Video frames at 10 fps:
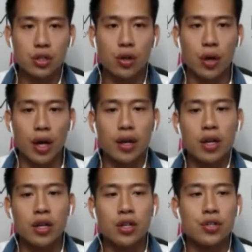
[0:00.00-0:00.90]
Okay,
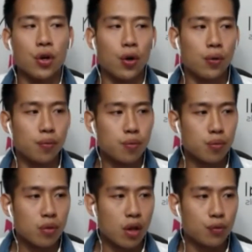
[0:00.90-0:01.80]
so
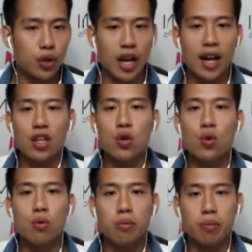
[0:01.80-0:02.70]
if we're getting
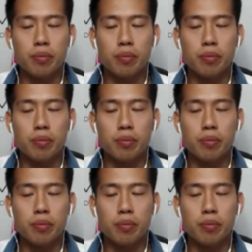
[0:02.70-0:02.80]
you